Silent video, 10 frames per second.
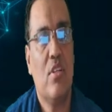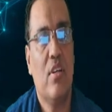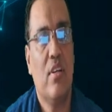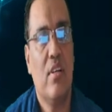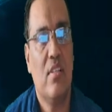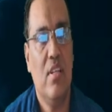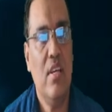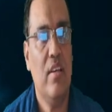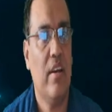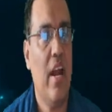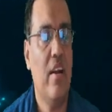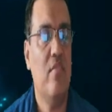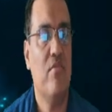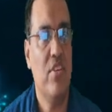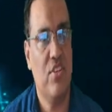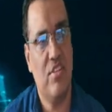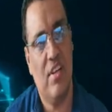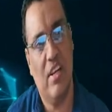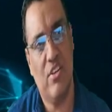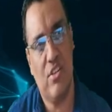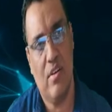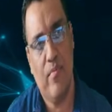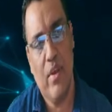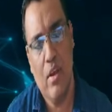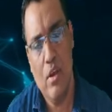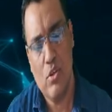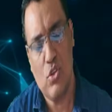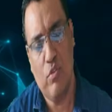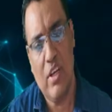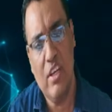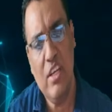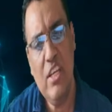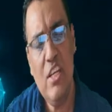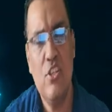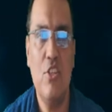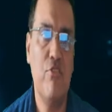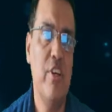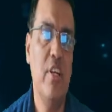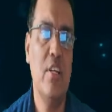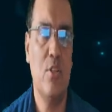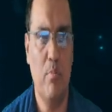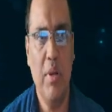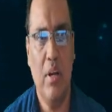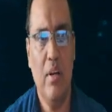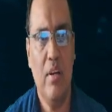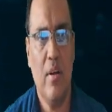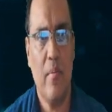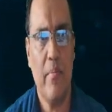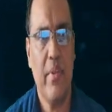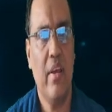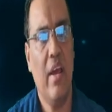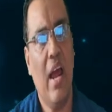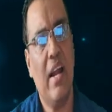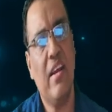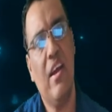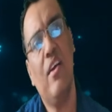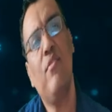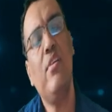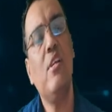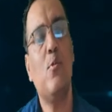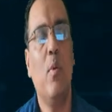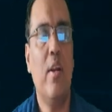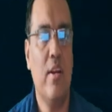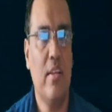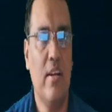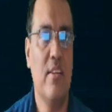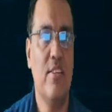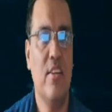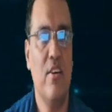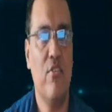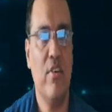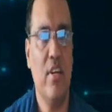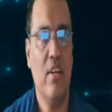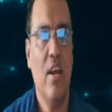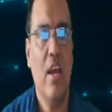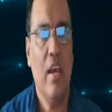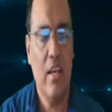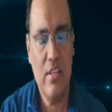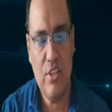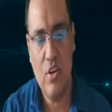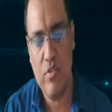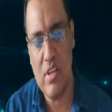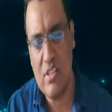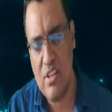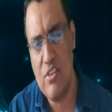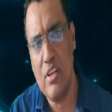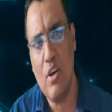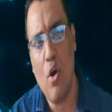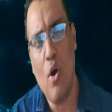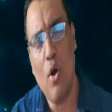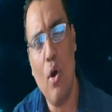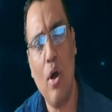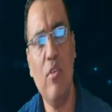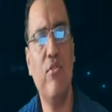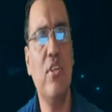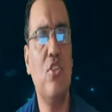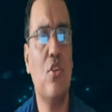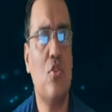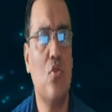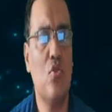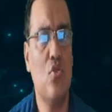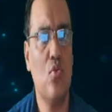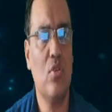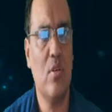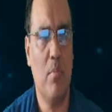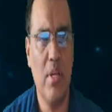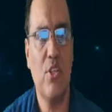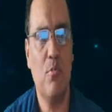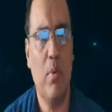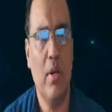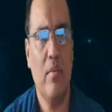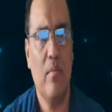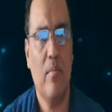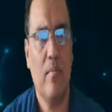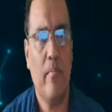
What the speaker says: here is the random feature selection. So when each tree is built, at every split in the decision tree, instead of considering all features to choose the best split,